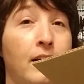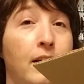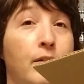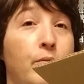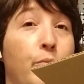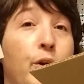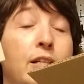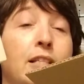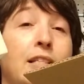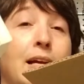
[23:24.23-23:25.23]
And
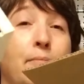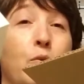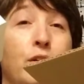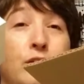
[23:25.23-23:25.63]
once I'm going